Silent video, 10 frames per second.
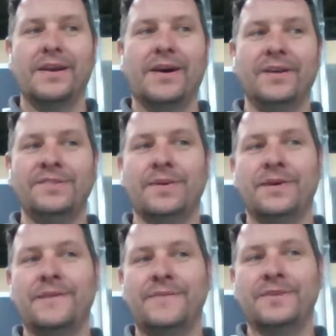Also,
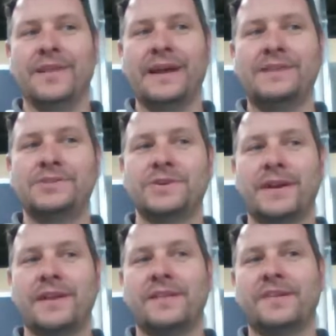if you'd like to
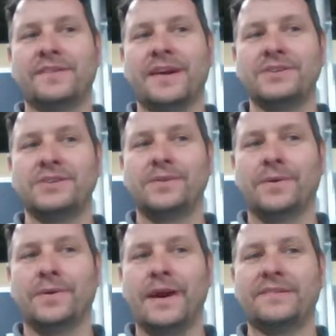join in the discussion
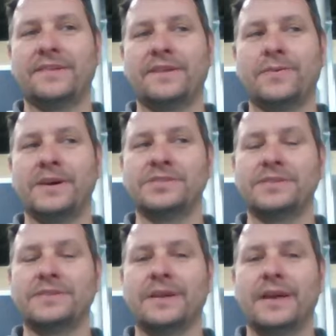or ask a
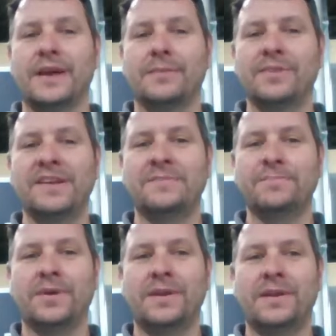question, please
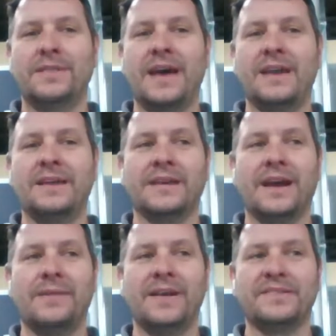put that in the
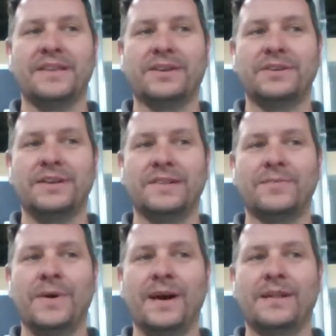comment section
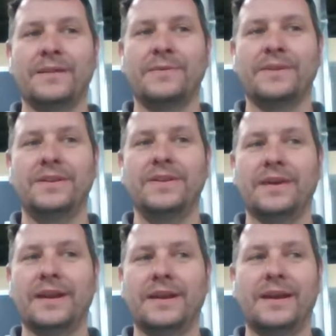as well, and
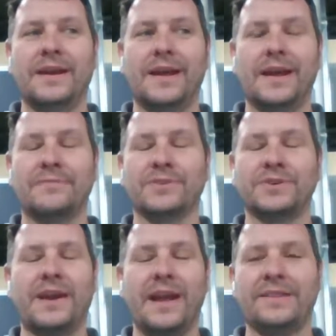we'll
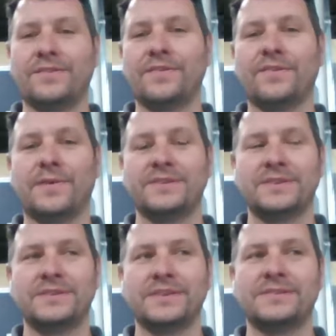try to answer those
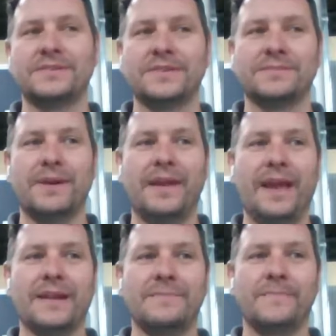questions as soon as we
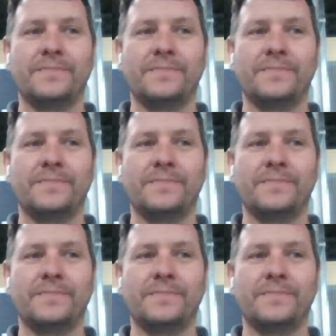can.